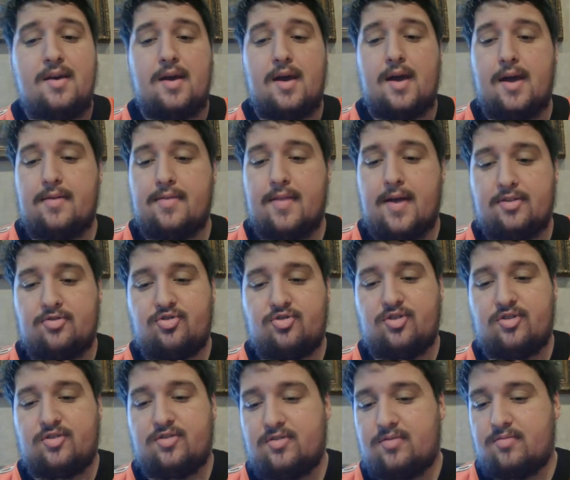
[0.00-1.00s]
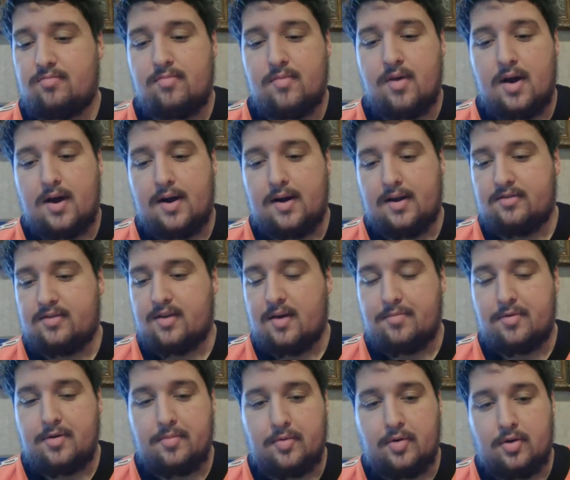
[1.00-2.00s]
and that's just
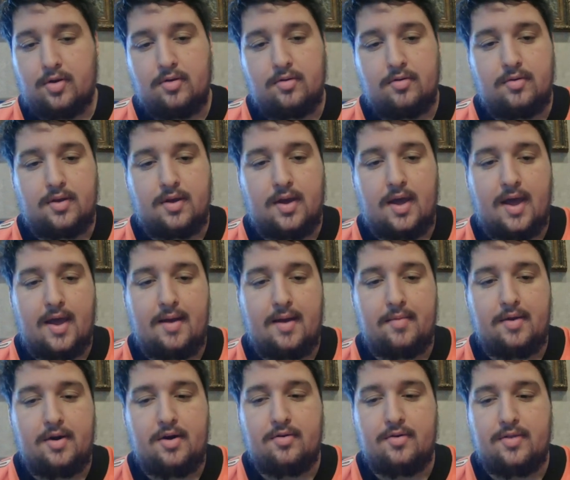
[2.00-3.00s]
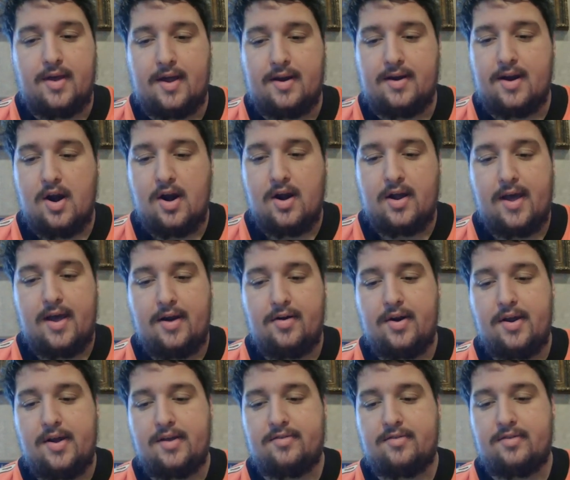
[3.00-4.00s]
unacceptable. We can't be doing that. Derrick
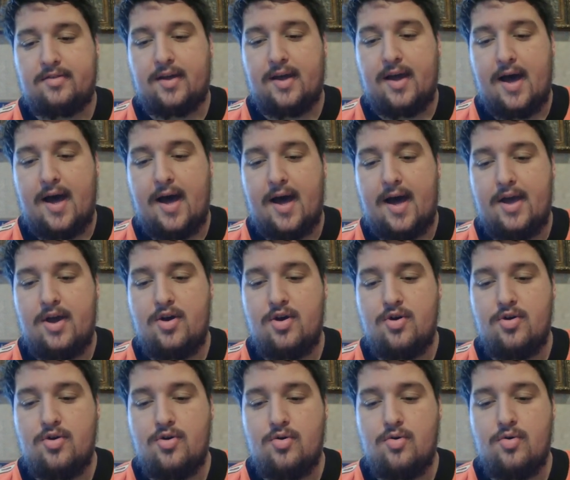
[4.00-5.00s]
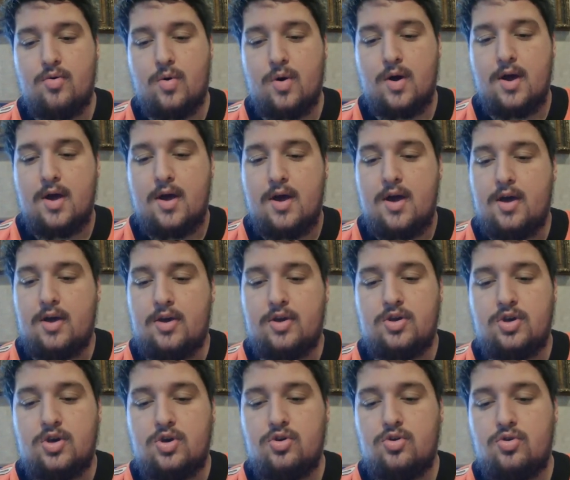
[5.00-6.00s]
Henry is the guy who
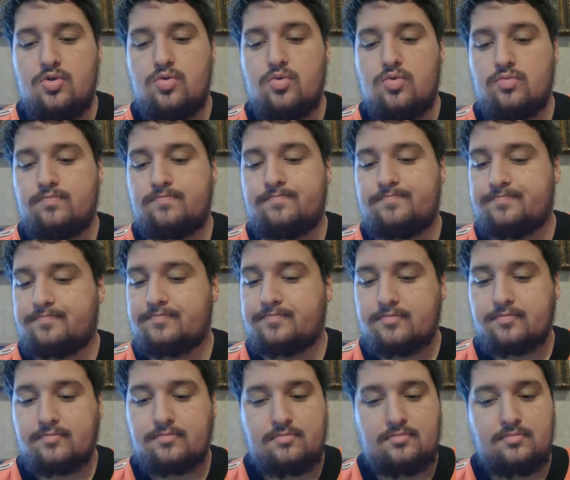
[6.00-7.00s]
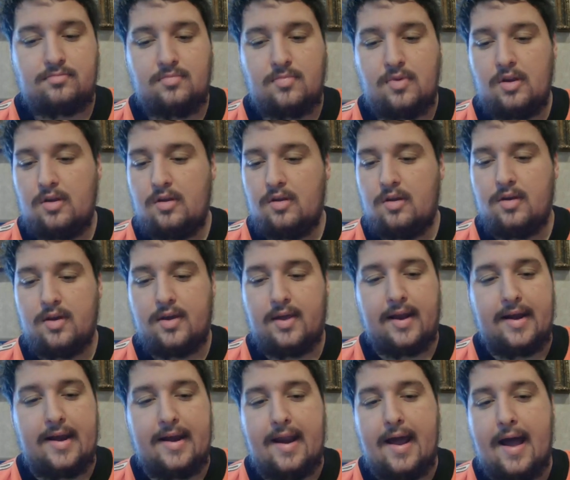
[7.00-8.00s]
you
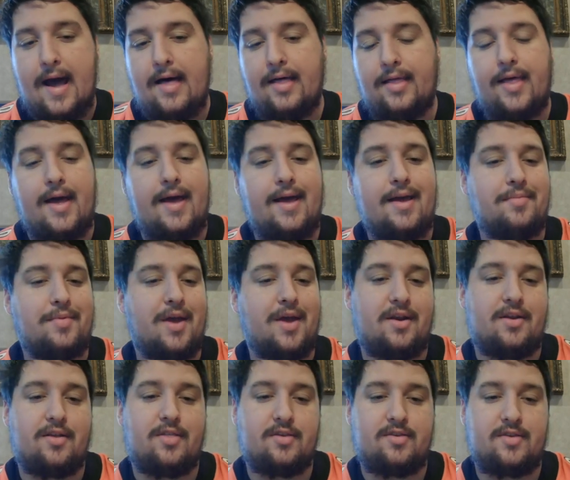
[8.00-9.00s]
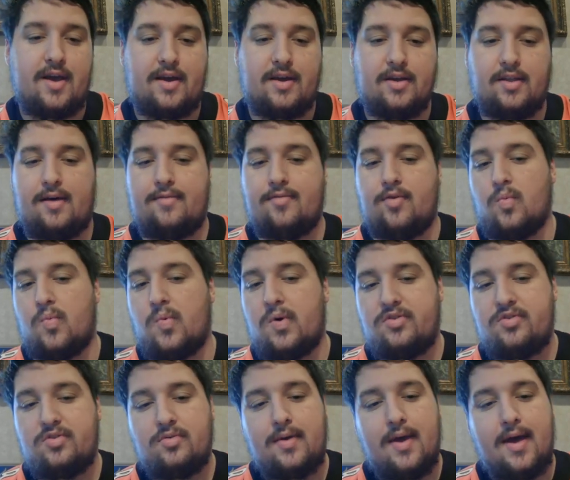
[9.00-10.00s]
cannot let him get to the second level.
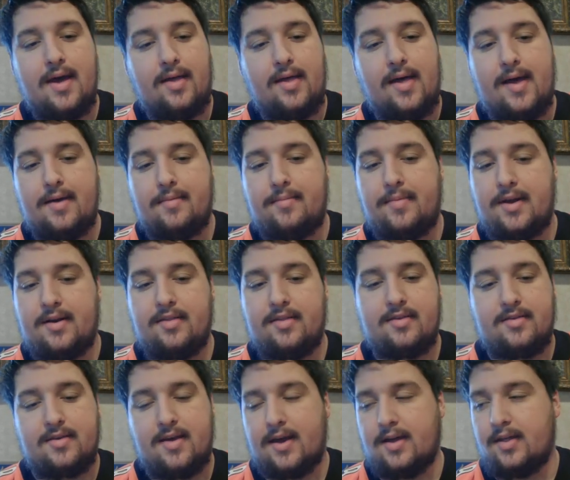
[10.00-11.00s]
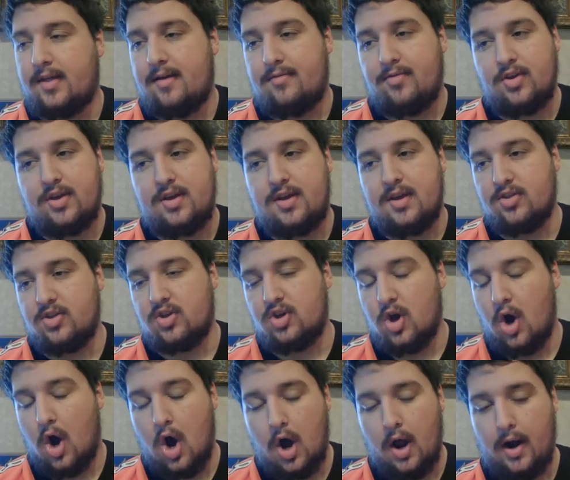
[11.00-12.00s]
Once you let him get to the second level, he is
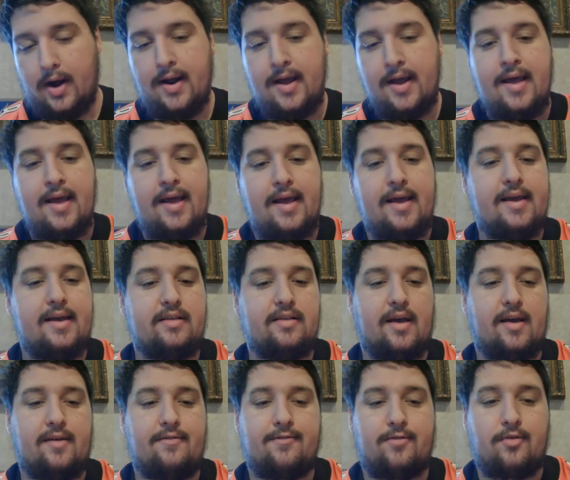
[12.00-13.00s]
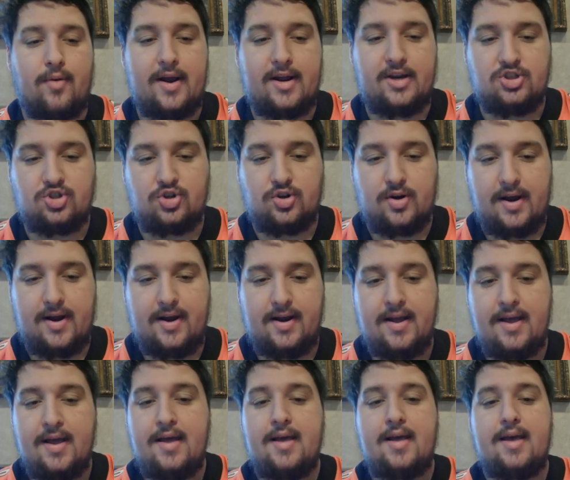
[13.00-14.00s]
gone. He is a freight
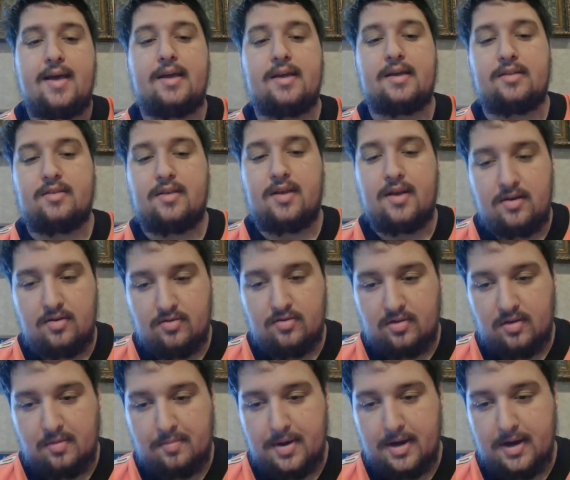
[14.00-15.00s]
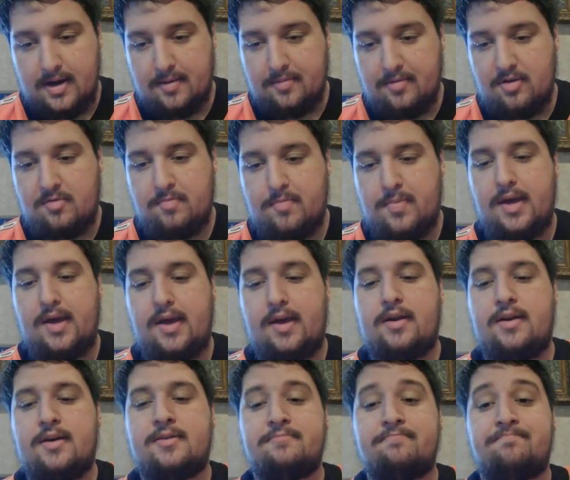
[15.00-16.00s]
train. He continues to pick up
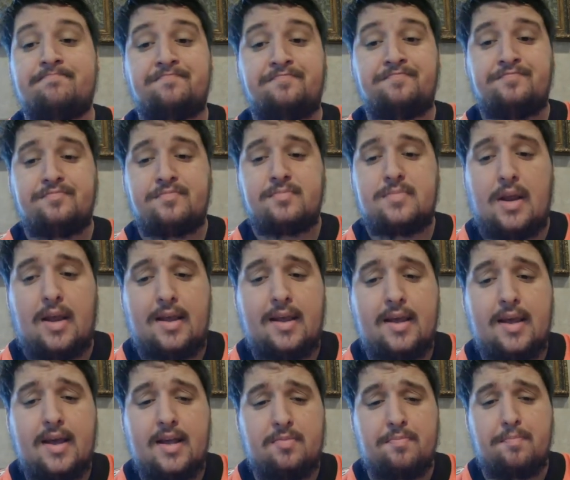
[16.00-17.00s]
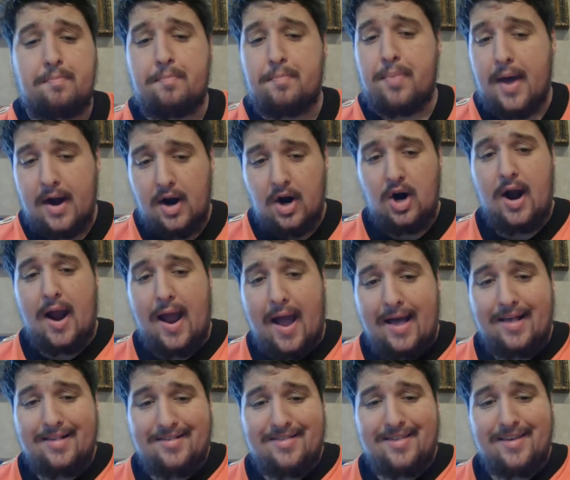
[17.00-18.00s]
speed. He gets better
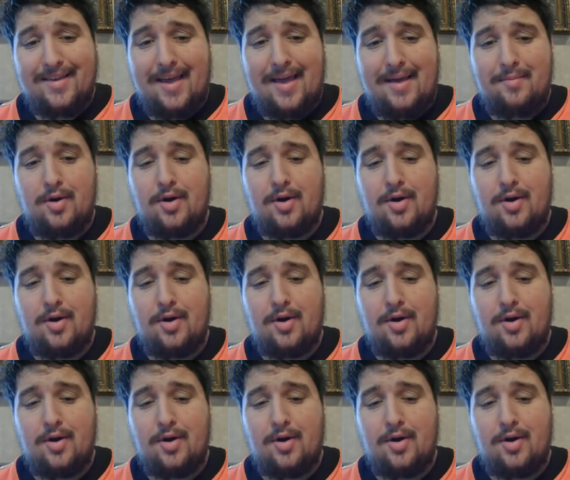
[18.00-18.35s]
as the game